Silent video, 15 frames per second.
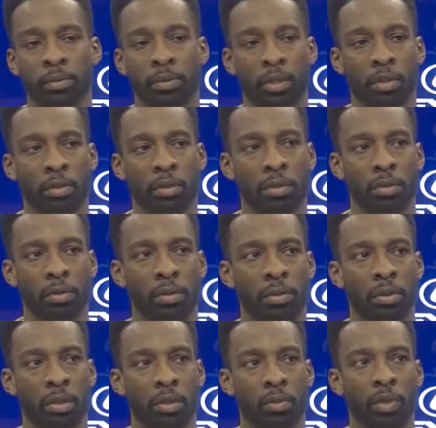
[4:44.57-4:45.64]
So
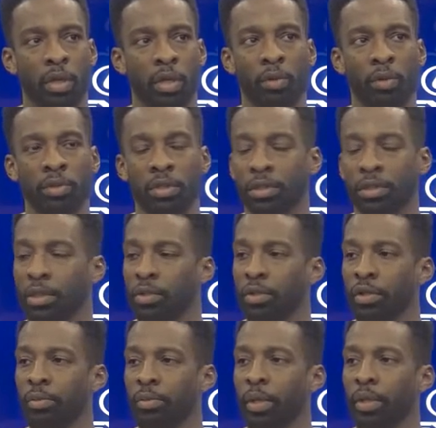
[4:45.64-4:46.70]
we can always continue
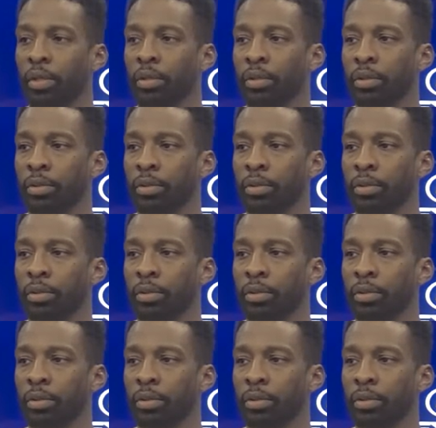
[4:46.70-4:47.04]
to get better.